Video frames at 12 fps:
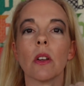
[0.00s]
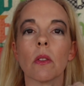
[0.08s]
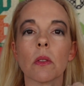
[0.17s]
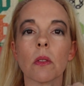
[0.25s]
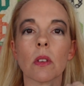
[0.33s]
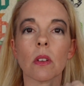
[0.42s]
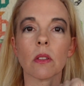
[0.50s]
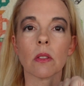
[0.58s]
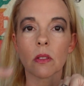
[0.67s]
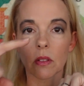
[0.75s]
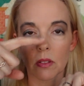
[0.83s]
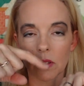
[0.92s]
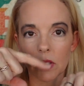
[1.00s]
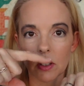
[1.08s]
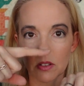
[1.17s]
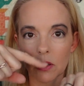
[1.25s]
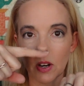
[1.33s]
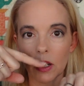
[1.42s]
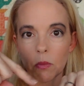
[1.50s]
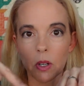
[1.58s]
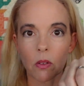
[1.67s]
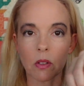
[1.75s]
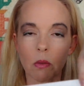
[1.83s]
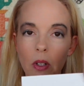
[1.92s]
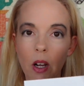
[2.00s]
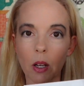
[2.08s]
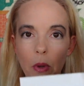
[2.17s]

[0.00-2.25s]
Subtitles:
note, scratch my nose, so I'm going to hide